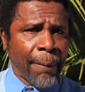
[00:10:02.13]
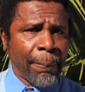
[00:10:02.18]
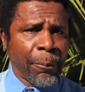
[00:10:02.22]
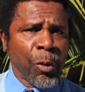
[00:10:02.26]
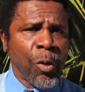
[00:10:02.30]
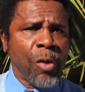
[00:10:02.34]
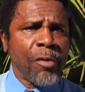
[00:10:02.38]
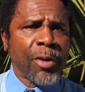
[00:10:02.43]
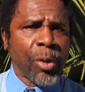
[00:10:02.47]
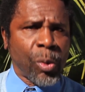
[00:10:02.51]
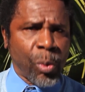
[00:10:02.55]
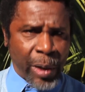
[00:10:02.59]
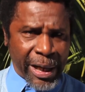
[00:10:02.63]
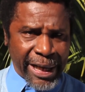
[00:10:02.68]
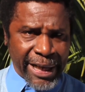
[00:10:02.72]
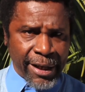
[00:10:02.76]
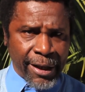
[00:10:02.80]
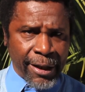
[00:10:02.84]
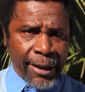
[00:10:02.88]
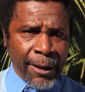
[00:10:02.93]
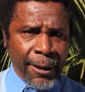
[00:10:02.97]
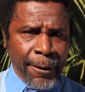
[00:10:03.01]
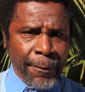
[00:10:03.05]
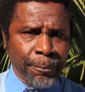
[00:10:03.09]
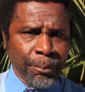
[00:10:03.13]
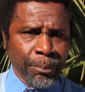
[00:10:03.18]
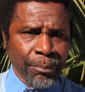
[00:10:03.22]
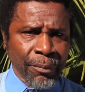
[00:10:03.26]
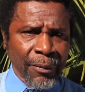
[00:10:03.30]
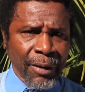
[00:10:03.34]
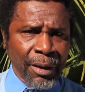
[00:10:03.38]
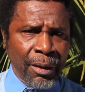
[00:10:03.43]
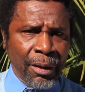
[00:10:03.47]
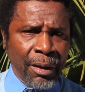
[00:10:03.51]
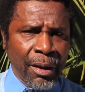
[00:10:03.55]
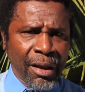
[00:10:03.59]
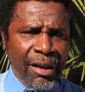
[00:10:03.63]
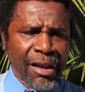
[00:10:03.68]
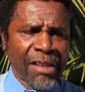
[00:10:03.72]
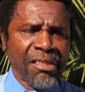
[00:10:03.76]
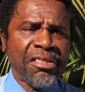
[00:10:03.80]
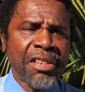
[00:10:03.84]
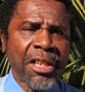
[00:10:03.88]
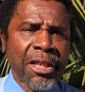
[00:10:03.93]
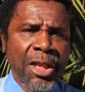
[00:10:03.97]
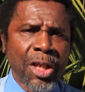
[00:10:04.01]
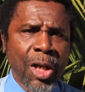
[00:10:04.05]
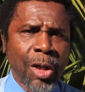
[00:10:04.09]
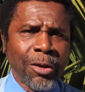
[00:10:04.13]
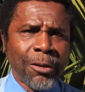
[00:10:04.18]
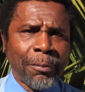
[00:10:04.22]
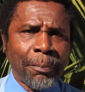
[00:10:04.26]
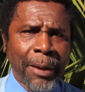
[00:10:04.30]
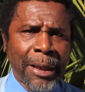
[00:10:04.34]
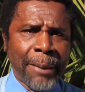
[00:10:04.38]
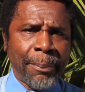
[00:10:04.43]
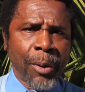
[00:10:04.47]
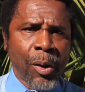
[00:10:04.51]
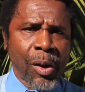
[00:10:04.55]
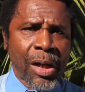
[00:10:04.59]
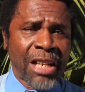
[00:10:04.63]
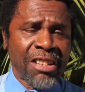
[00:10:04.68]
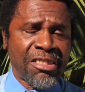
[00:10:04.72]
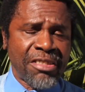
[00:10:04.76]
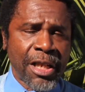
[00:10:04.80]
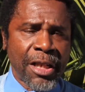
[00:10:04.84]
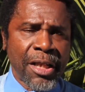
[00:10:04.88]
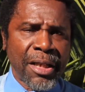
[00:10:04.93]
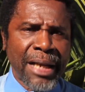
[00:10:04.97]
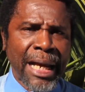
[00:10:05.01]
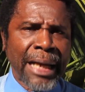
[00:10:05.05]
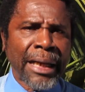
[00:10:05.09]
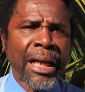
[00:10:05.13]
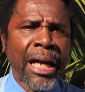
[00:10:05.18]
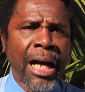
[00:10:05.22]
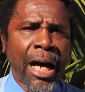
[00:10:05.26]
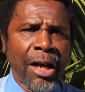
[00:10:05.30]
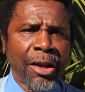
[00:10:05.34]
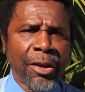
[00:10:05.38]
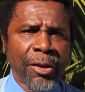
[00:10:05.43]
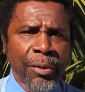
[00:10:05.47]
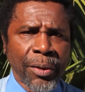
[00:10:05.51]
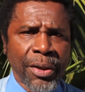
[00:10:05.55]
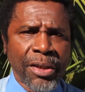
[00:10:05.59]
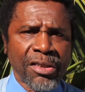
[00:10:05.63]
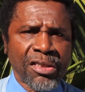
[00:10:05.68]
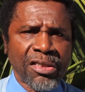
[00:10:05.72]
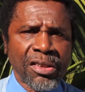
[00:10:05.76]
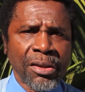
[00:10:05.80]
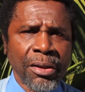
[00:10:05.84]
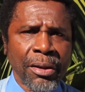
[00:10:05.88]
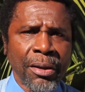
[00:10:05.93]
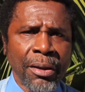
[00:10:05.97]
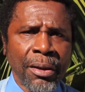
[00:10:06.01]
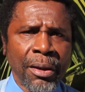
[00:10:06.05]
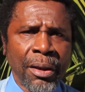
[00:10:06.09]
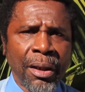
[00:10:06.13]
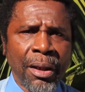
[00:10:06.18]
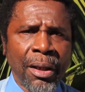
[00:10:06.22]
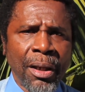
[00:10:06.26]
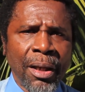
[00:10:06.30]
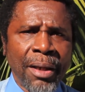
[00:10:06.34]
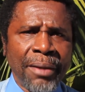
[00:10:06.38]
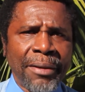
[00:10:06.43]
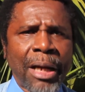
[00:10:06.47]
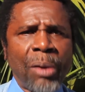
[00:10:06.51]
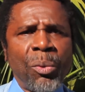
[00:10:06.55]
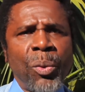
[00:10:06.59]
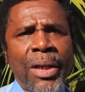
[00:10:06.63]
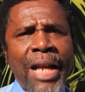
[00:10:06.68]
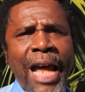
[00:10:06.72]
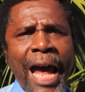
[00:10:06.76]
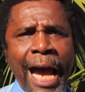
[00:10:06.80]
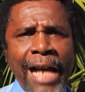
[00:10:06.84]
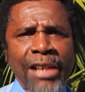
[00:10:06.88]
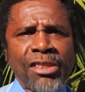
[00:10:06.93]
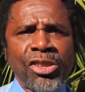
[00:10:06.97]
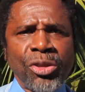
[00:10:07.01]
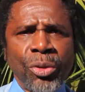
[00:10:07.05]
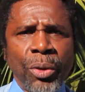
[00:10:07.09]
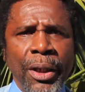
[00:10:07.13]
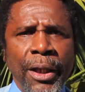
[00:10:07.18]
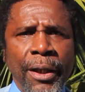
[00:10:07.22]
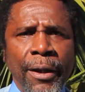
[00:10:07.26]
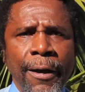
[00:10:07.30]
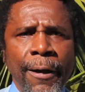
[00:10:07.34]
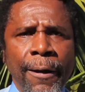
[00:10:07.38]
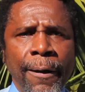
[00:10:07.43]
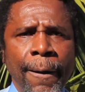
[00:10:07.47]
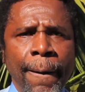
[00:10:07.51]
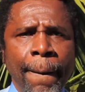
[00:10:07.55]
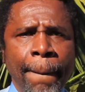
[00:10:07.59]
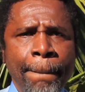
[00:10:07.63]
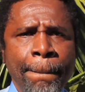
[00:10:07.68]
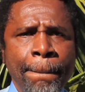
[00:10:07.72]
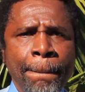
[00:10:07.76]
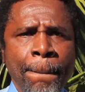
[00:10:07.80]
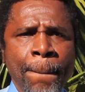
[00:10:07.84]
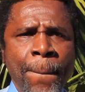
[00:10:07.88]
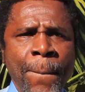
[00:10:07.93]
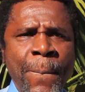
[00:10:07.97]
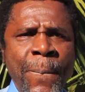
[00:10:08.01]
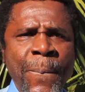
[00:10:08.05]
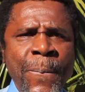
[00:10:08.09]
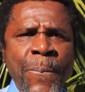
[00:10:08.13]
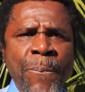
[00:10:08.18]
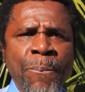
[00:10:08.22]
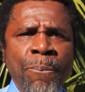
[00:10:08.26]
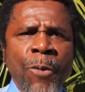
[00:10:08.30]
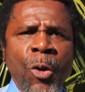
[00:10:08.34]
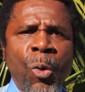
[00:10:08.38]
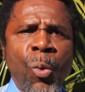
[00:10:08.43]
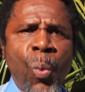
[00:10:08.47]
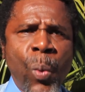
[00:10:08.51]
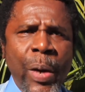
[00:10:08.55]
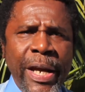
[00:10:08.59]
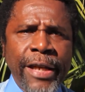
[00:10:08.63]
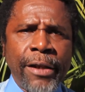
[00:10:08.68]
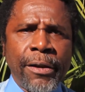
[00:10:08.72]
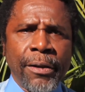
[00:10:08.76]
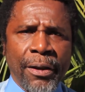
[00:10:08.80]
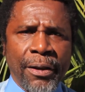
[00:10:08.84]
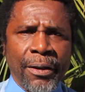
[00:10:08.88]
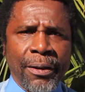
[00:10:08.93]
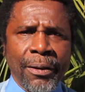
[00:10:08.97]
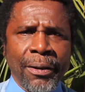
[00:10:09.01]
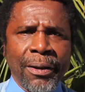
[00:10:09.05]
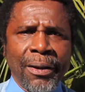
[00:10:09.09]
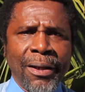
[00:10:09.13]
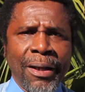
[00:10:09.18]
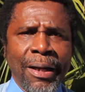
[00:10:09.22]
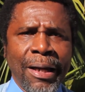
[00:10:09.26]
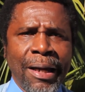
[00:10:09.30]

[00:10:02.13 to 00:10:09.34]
approval rating, consider those people, consider that Congress that would actually weaken